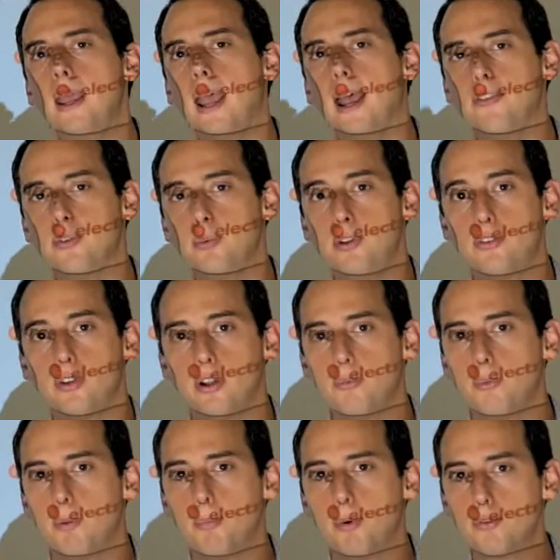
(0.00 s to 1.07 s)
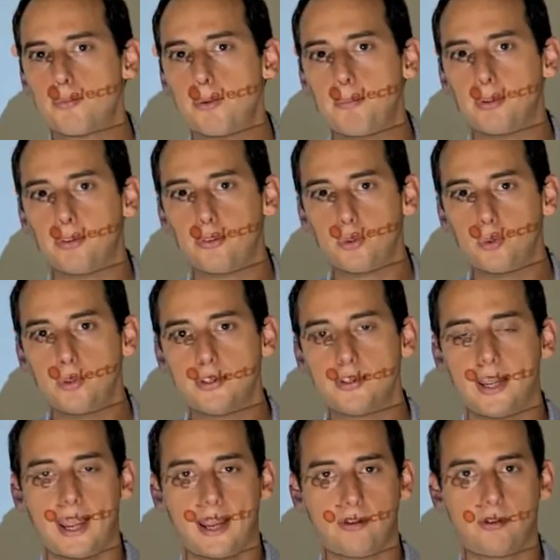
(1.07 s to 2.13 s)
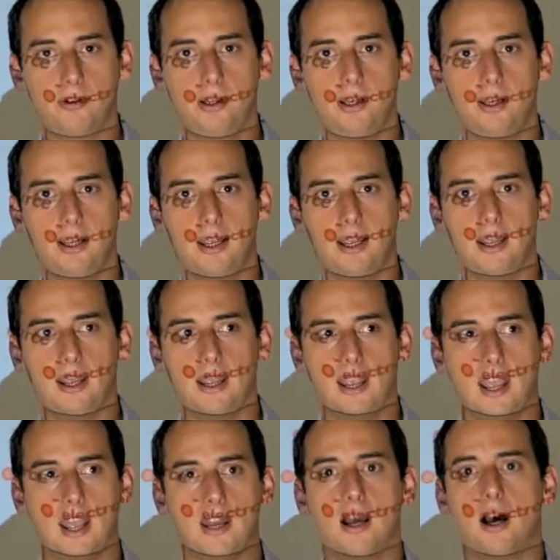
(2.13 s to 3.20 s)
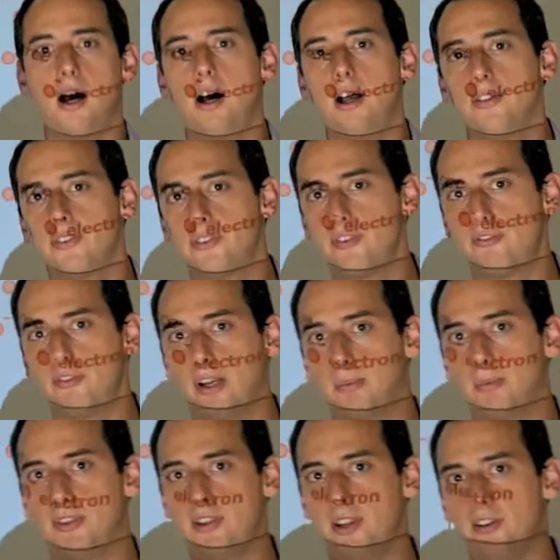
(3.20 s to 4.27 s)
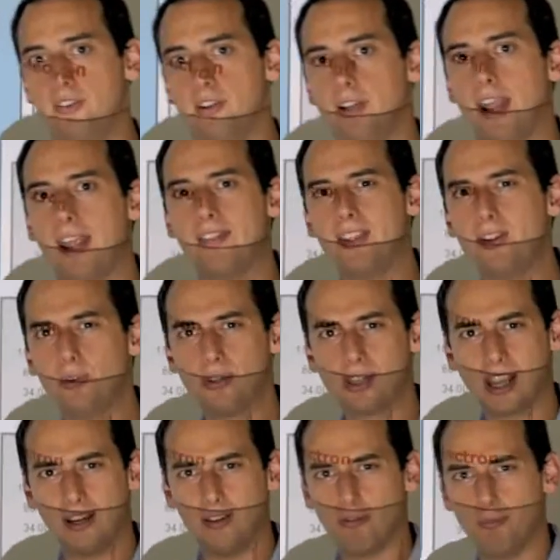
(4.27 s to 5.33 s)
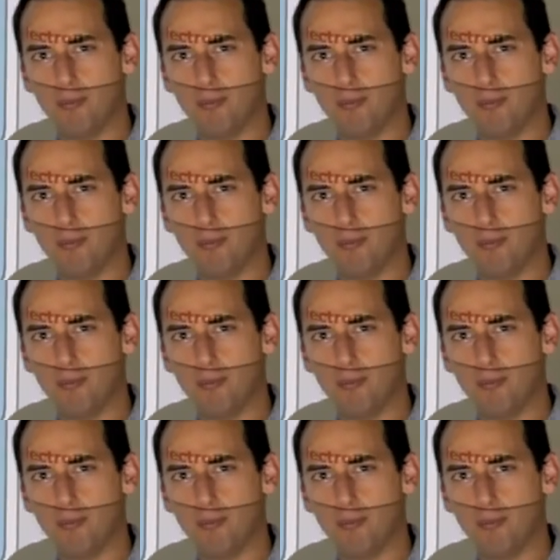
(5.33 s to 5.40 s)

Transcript: As a result, what most people do is they actually enhance the fragmentation and they use a kind of